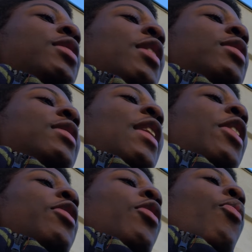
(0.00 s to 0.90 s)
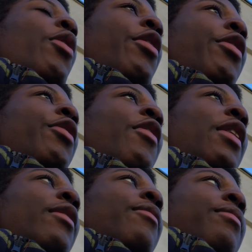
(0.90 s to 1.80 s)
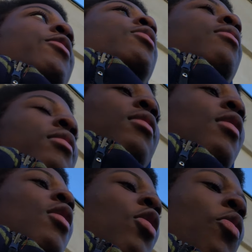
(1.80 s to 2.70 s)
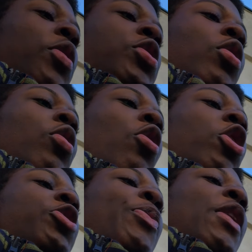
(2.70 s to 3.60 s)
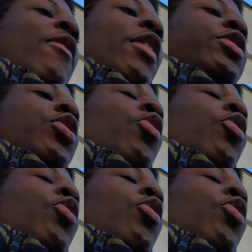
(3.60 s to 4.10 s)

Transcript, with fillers: says, Hear you the word, right? Which your Lord speaketh unto